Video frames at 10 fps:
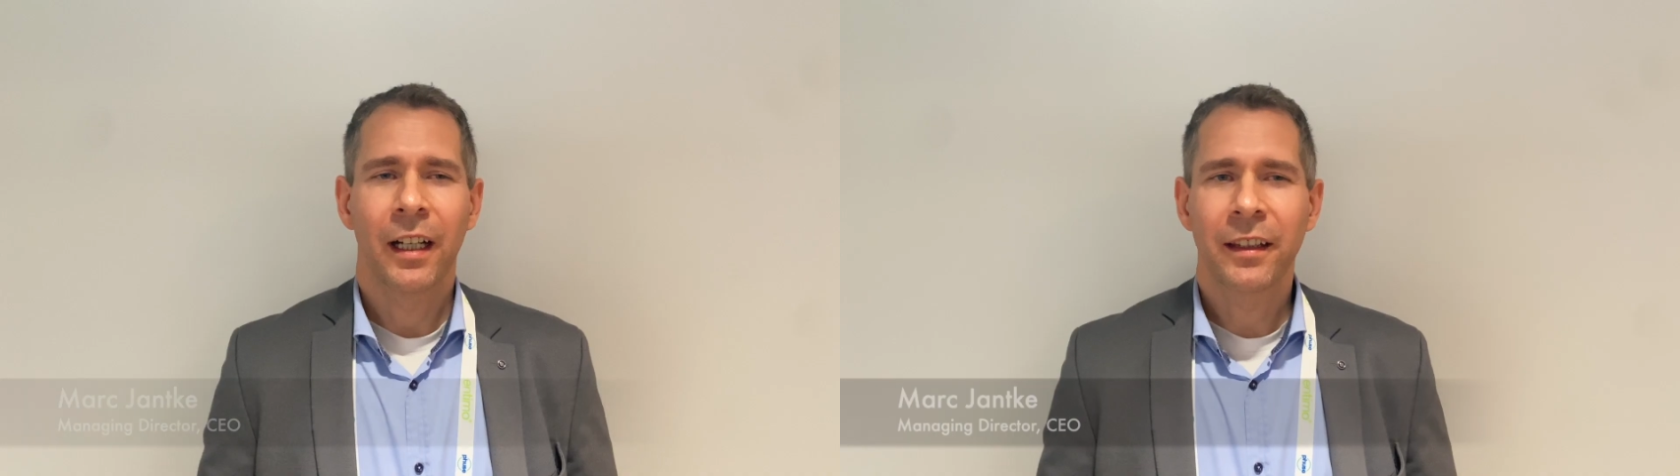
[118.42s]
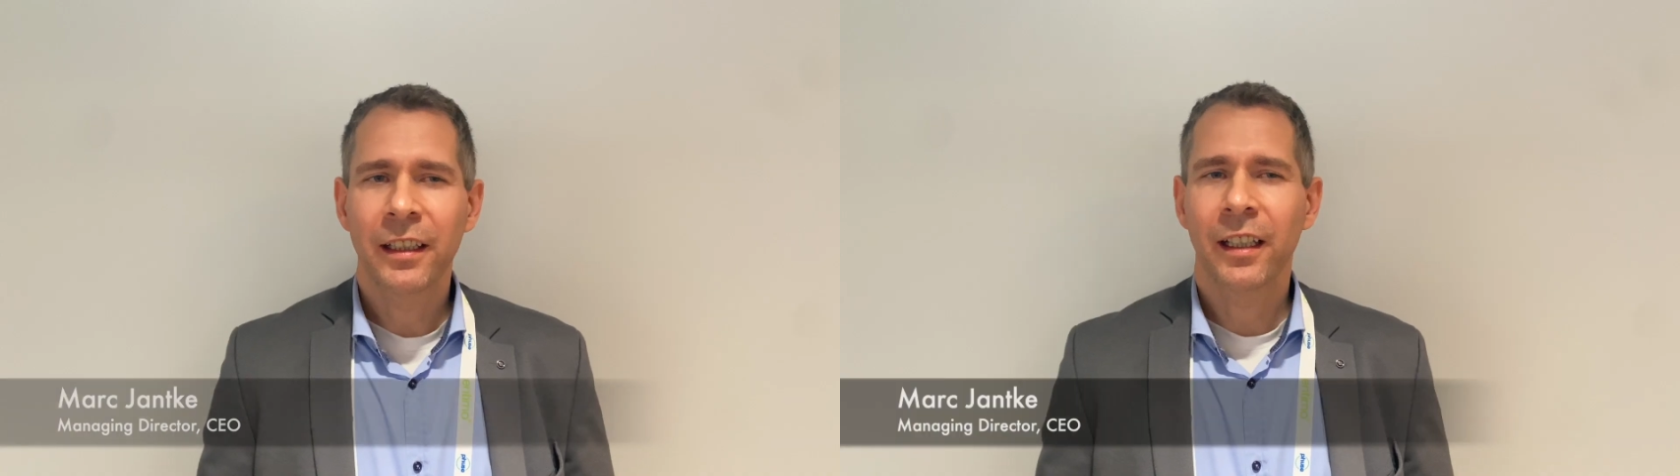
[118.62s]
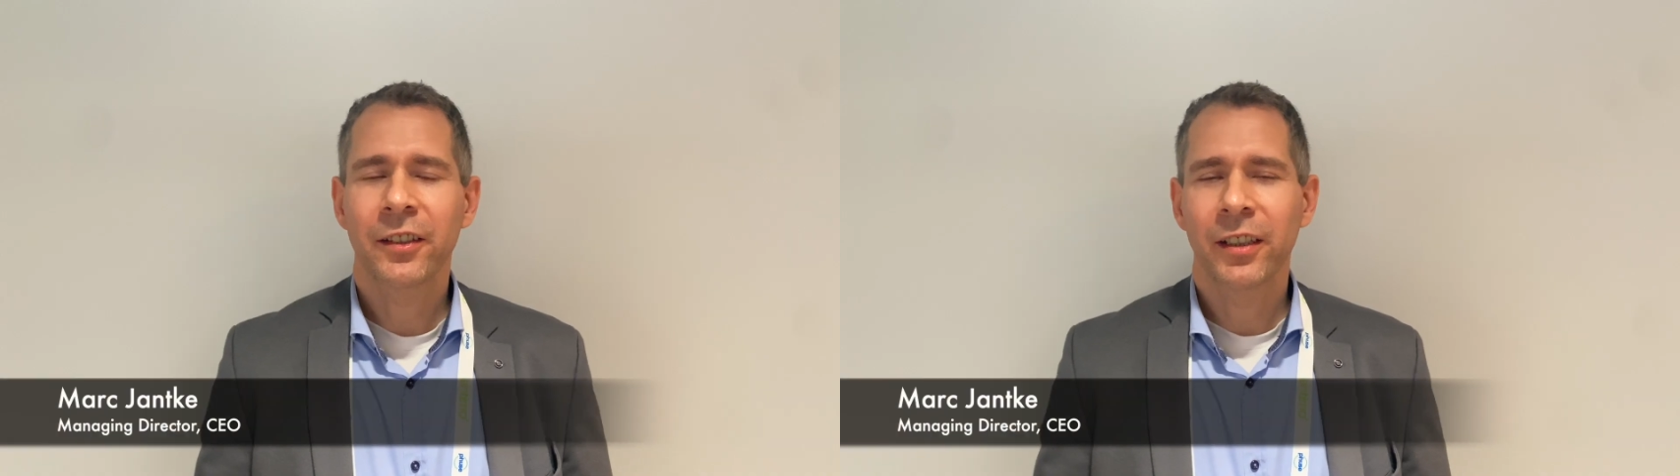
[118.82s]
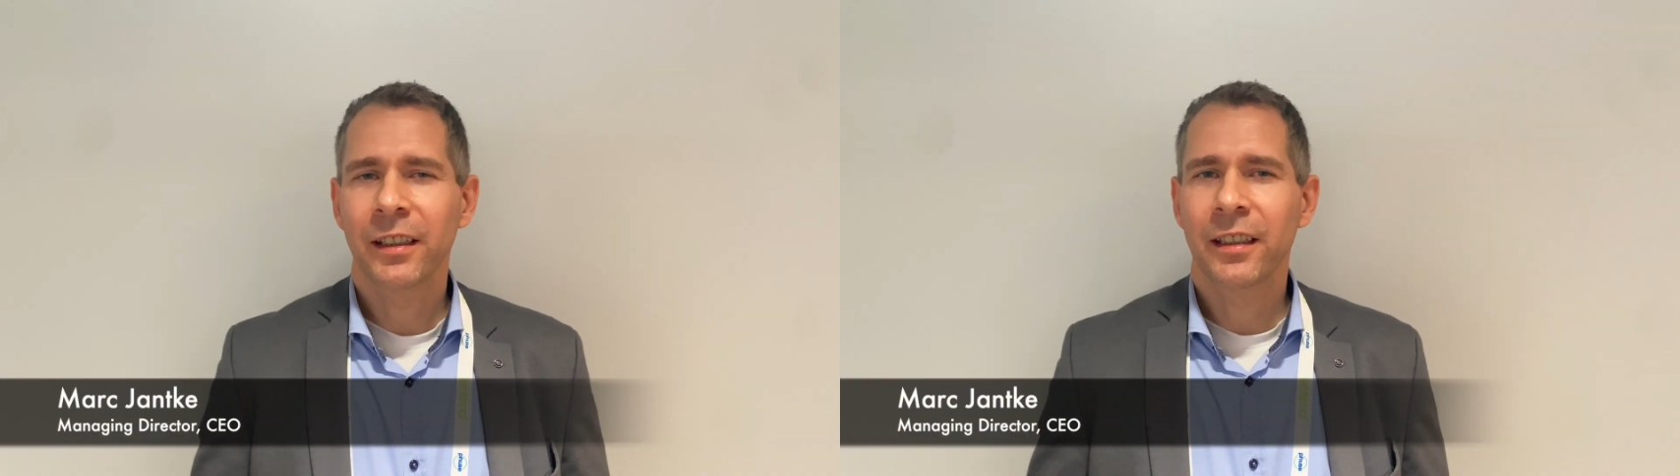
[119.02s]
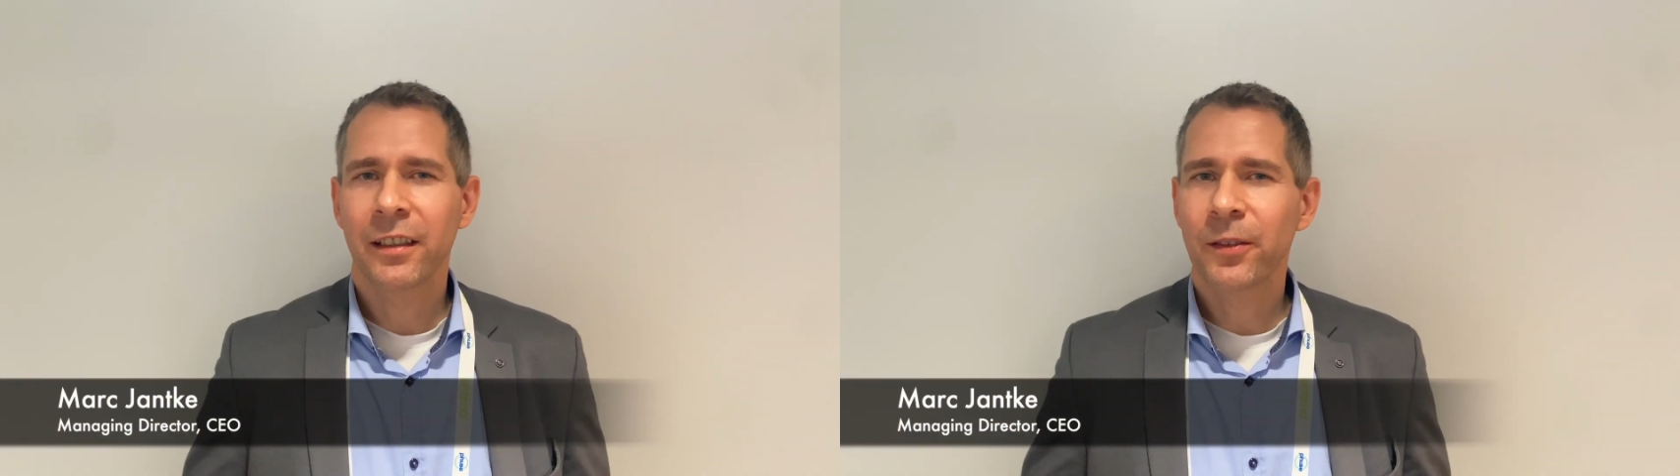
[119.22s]
I think
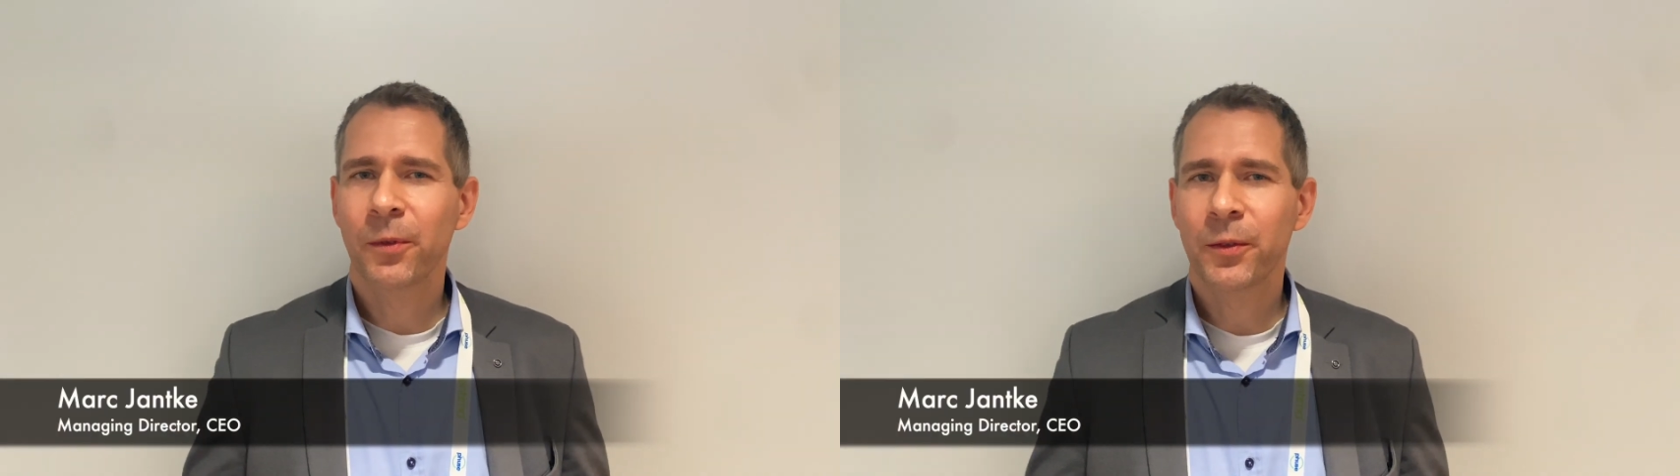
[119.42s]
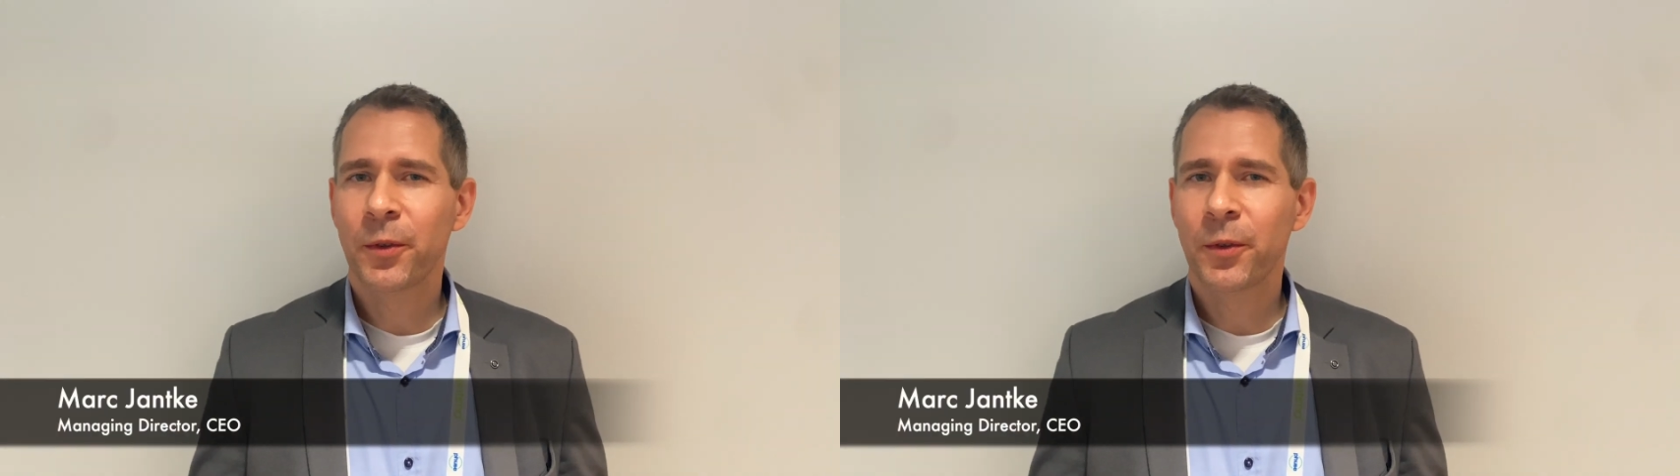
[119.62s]
actually this is what